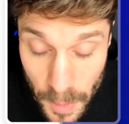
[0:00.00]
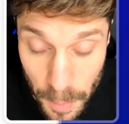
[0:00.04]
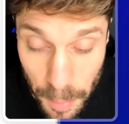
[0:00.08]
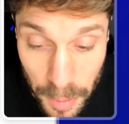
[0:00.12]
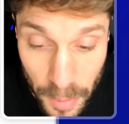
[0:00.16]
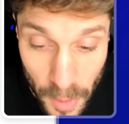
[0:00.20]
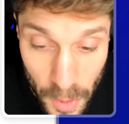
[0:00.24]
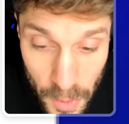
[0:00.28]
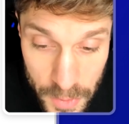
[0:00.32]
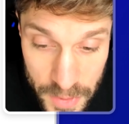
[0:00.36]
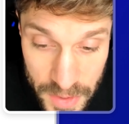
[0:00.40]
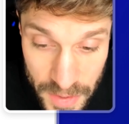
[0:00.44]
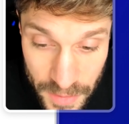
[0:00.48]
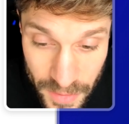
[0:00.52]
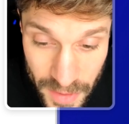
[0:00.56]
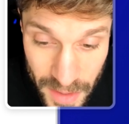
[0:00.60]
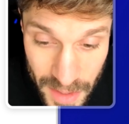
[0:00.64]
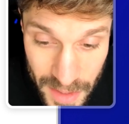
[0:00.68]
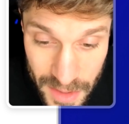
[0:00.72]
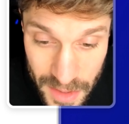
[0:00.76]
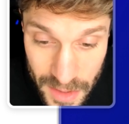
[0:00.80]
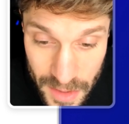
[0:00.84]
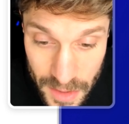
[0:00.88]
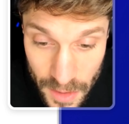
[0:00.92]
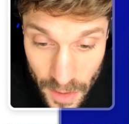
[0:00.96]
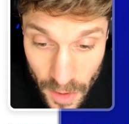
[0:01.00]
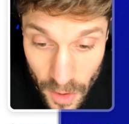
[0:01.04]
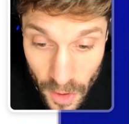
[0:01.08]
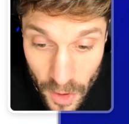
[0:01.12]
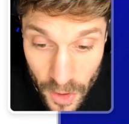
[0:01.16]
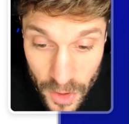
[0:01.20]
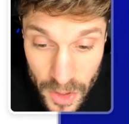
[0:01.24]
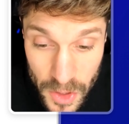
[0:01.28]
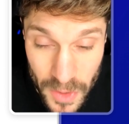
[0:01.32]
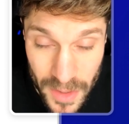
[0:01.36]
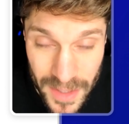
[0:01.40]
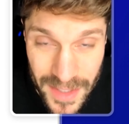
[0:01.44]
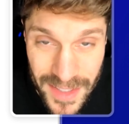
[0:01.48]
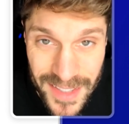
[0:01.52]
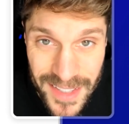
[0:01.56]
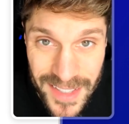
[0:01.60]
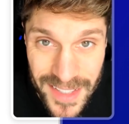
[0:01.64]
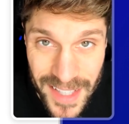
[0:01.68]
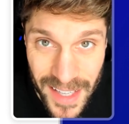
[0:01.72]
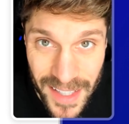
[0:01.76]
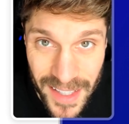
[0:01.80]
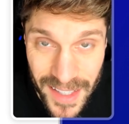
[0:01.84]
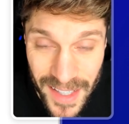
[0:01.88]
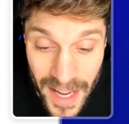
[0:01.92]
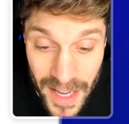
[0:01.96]
the pros of this are you can
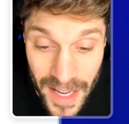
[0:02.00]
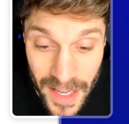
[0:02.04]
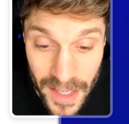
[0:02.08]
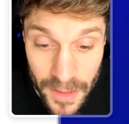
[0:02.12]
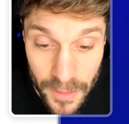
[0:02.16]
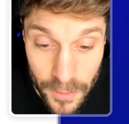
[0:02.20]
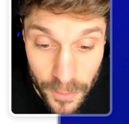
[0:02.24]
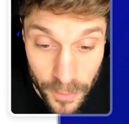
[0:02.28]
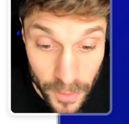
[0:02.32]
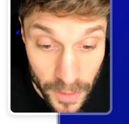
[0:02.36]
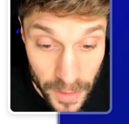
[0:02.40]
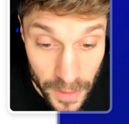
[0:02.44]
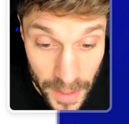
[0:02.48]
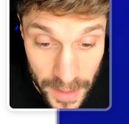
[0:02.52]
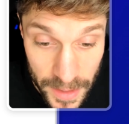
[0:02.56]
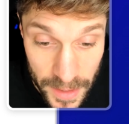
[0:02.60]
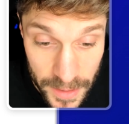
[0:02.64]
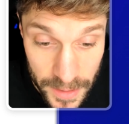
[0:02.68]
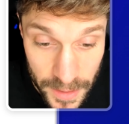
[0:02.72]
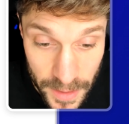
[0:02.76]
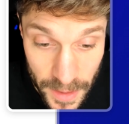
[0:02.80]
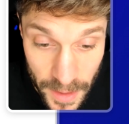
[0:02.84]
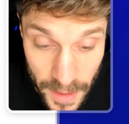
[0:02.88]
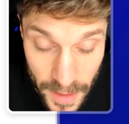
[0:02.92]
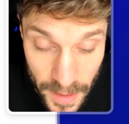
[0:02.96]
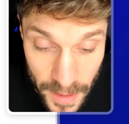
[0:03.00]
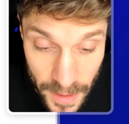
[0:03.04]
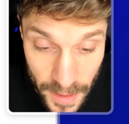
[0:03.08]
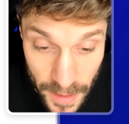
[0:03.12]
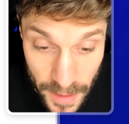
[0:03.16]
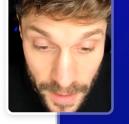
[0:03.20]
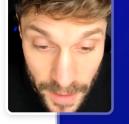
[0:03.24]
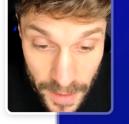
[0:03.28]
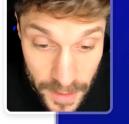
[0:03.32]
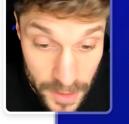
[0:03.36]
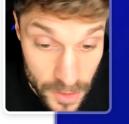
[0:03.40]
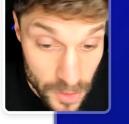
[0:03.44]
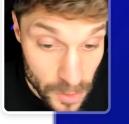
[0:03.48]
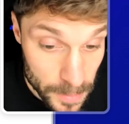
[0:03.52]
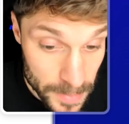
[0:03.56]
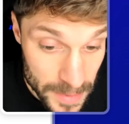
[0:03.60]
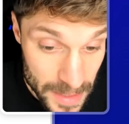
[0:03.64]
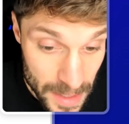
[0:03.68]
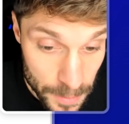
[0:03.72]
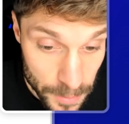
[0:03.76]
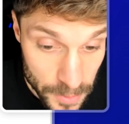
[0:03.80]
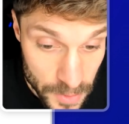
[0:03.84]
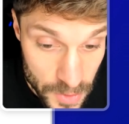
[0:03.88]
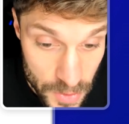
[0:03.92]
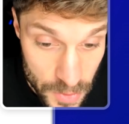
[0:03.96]
set it and forget it. You'll
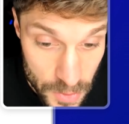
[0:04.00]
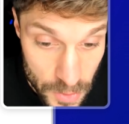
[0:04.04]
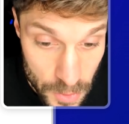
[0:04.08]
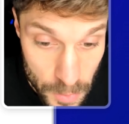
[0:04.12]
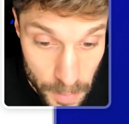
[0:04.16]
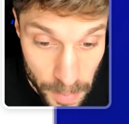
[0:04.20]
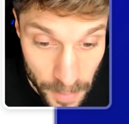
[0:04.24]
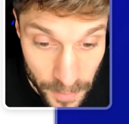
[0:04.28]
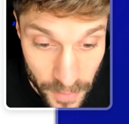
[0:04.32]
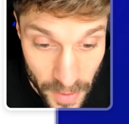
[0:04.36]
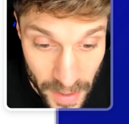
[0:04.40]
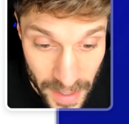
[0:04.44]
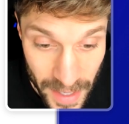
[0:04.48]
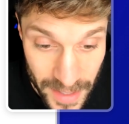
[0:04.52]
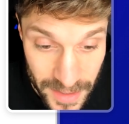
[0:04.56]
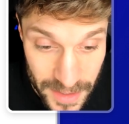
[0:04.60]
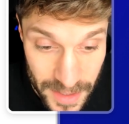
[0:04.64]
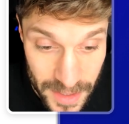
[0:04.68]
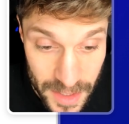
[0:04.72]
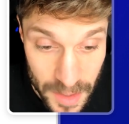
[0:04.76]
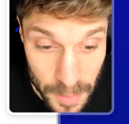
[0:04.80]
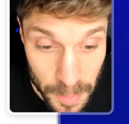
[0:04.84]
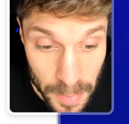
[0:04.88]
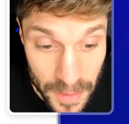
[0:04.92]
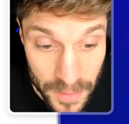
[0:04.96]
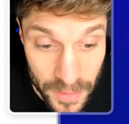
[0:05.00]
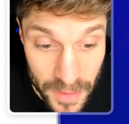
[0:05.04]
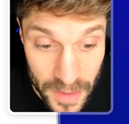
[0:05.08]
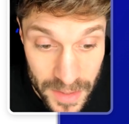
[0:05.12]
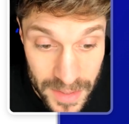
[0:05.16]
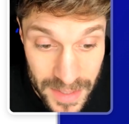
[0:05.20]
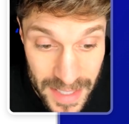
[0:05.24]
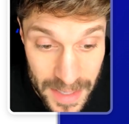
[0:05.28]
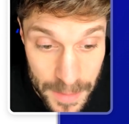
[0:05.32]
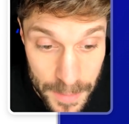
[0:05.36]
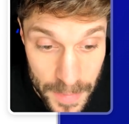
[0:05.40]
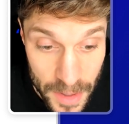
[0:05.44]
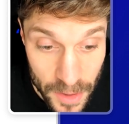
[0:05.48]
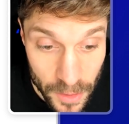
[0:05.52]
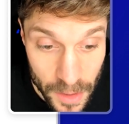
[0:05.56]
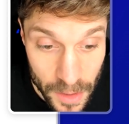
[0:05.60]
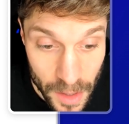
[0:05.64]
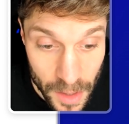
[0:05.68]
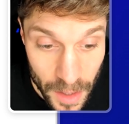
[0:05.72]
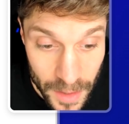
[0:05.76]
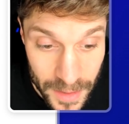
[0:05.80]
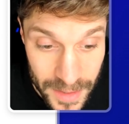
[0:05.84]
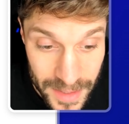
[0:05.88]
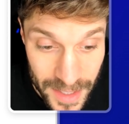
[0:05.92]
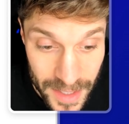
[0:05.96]
be able to provide access to previous email
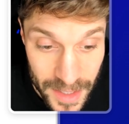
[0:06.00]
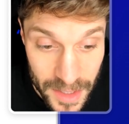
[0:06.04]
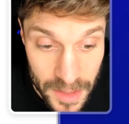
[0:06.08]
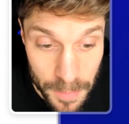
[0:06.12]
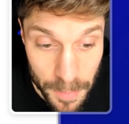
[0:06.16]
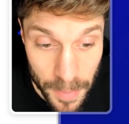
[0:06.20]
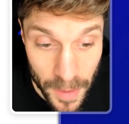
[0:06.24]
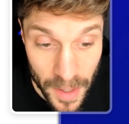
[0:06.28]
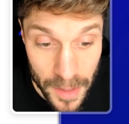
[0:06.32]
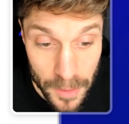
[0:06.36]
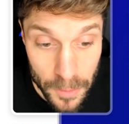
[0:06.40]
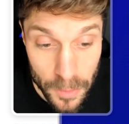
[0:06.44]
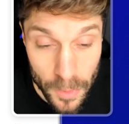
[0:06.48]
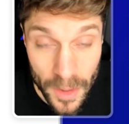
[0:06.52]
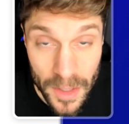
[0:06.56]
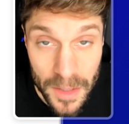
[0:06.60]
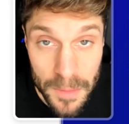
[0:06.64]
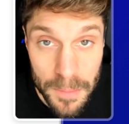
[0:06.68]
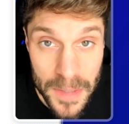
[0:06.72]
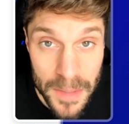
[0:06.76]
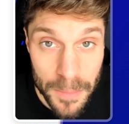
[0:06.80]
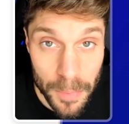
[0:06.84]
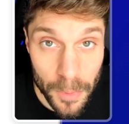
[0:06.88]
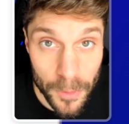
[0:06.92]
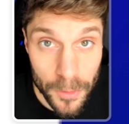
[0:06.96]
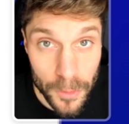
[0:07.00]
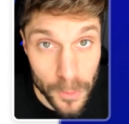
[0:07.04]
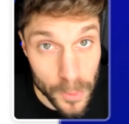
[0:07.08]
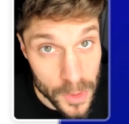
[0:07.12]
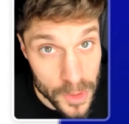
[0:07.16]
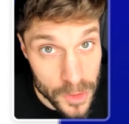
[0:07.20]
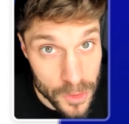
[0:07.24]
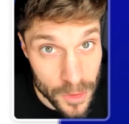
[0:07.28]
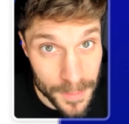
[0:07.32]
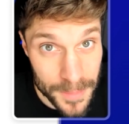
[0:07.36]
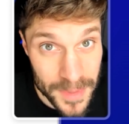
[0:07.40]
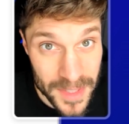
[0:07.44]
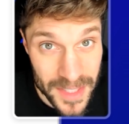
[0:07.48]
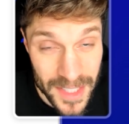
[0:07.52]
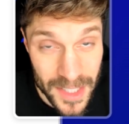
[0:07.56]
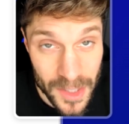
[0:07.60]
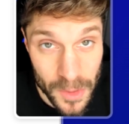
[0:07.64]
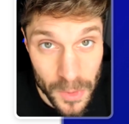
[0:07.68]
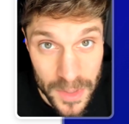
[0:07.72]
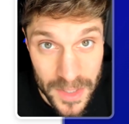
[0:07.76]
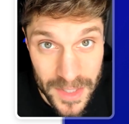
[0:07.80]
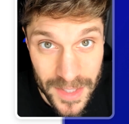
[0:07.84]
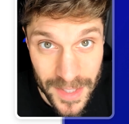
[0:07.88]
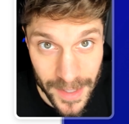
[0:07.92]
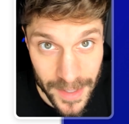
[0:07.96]
content by running people through a drip
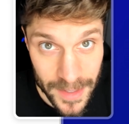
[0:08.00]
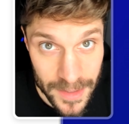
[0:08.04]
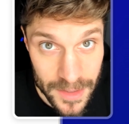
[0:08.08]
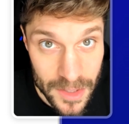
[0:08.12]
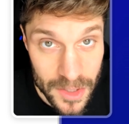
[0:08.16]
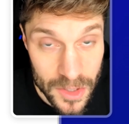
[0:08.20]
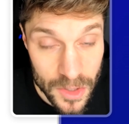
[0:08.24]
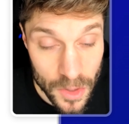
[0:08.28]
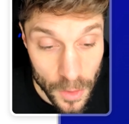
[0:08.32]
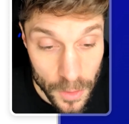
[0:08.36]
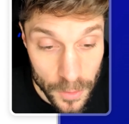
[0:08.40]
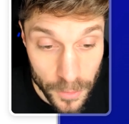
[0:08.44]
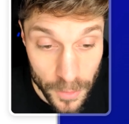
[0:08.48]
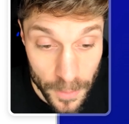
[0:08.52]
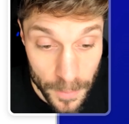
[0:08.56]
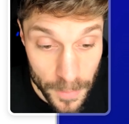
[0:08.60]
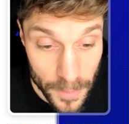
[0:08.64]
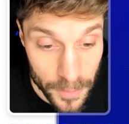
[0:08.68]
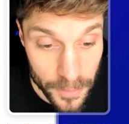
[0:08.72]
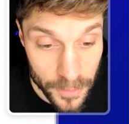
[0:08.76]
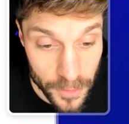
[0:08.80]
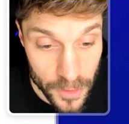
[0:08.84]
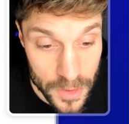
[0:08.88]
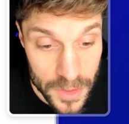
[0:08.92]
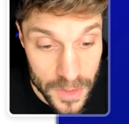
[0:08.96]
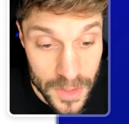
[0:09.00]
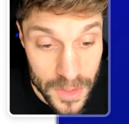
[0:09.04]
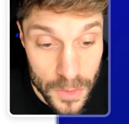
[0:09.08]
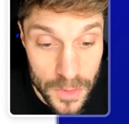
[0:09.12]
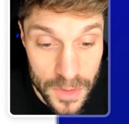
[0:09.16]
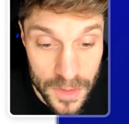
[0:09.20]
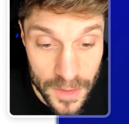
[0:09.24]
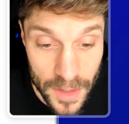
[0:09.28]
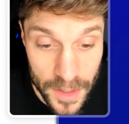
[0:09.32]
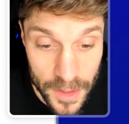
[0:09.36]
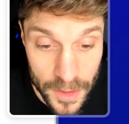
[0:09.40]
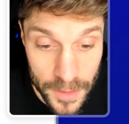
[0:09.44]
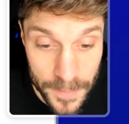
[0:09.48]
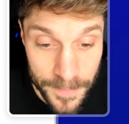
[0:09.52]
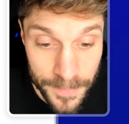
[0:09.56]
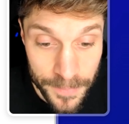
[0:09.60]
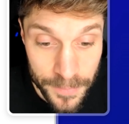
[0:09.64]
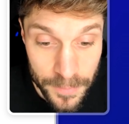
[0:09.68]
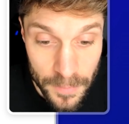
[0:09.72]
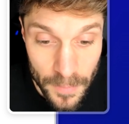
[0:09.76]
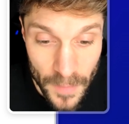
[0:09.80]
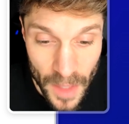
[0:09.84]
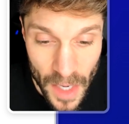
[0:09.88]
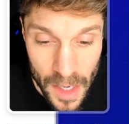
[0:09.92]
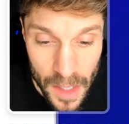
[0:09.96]
sequence that can start from the first newsletter.
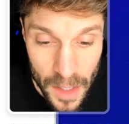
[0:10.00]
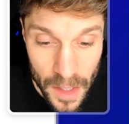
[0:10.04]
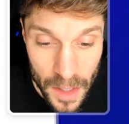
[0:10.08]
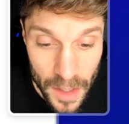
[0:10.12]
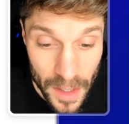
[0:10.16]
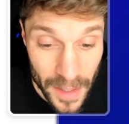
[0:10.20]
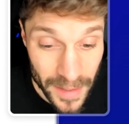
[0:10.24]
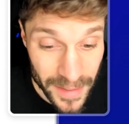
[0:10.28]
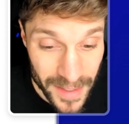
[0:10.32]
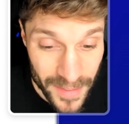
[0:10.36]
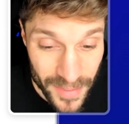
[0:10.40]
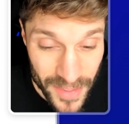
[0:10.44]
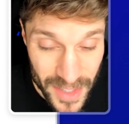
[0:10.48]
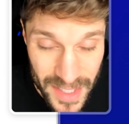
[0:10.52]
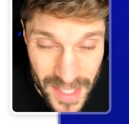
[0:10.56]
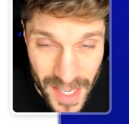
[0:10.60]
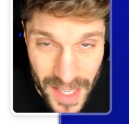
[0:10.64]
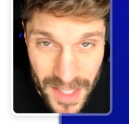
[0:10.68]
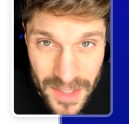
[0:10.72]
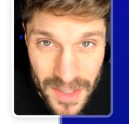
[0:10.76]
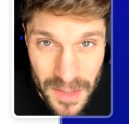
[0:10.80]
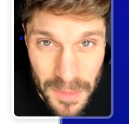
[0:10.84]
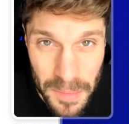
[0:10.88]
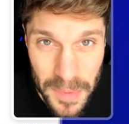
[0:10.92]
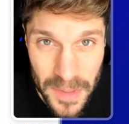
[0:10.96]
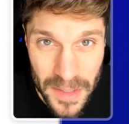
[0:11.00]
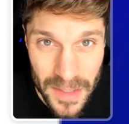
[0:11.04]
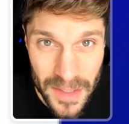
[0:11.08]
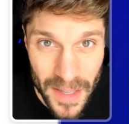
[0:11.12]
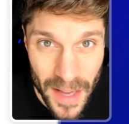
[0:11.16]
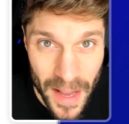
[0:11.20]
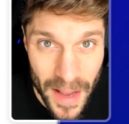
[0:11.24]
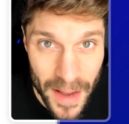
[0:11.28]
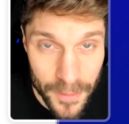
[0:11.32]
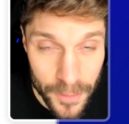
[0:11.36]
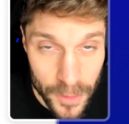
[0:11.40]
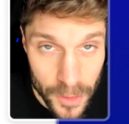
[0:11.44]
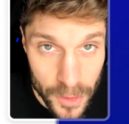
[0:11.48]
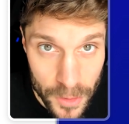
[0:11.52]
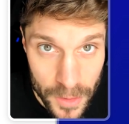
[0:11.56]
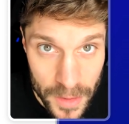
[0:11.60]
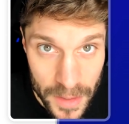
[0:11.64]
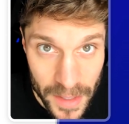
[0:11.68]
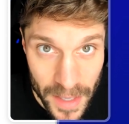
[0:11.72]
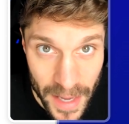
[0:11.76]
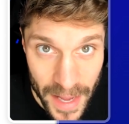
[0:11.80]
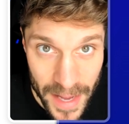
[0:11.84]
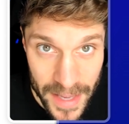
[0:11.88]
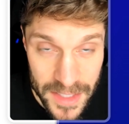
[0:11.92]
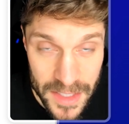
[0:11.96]
Again, this has to be
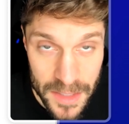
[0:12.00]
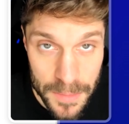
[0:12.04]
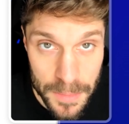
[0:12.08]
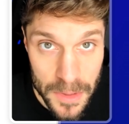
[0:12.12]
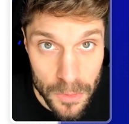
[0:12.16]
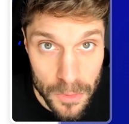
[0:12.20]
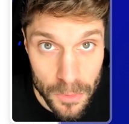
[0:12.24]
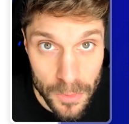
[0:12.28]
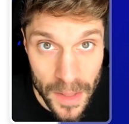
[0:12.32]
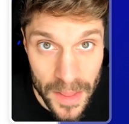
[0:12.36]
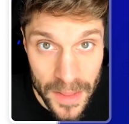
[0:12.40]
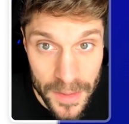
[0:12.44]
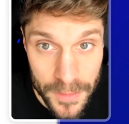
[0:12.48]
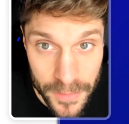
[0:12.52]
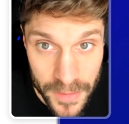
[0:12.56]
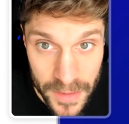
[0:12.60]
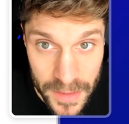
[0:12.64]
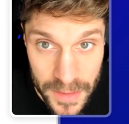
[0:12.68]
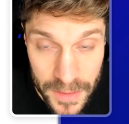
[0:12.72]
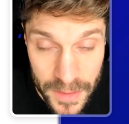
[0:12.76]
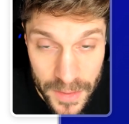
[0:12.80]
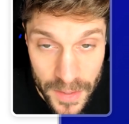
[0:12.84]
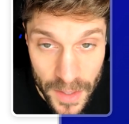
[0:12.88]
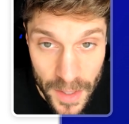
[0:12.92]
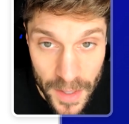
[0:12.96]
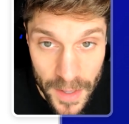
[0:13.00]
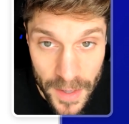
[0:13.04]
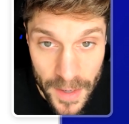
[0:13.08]
evergreen. It has to be relevant.